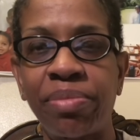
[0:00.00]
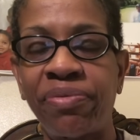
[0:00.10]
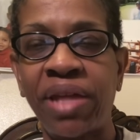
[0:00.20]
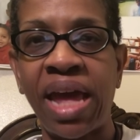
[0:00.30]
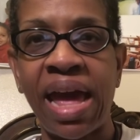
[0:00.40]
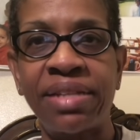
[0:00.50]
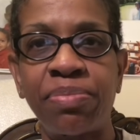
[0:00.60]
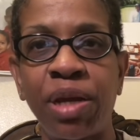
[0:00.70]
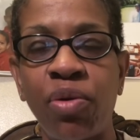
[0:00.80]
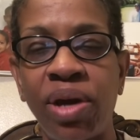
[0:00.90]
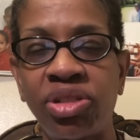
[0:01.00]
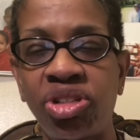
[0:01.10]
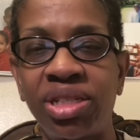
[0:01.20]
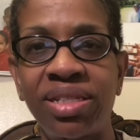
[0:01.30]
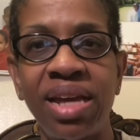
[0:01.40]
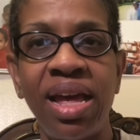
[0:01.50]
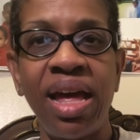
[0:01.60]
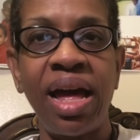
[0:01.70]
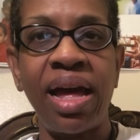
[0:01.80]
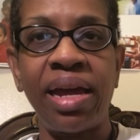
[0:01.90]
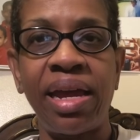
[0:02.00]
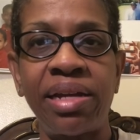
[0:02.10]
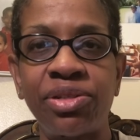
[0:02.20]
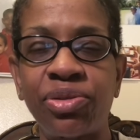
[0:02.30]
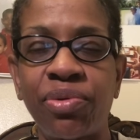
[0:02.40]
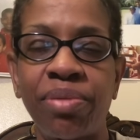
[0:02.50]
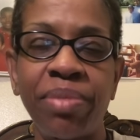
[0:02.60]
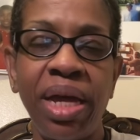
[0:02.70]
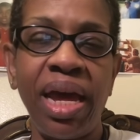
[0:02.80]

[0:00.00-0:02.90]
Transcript: If they ask me questions, I answer them.